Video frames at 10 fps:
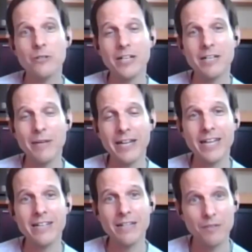Um,
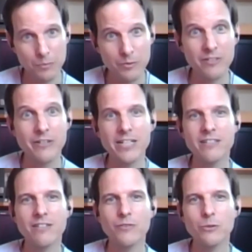again, uh, this was a great
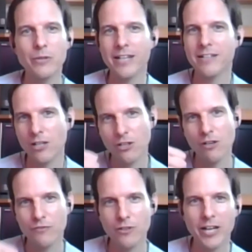interview, and I
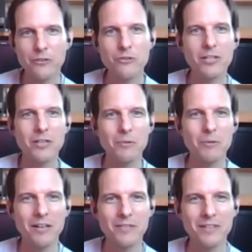love your entry,
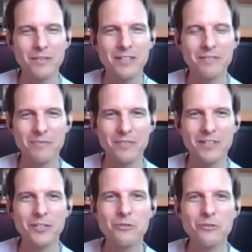uh, the, the, the
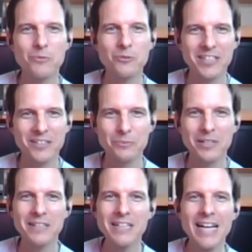intro music as
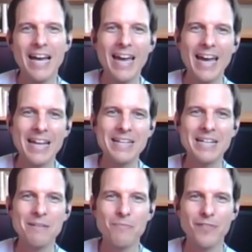well. And
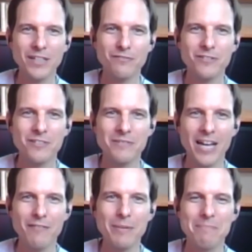um, thanks for
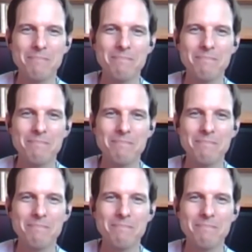having me.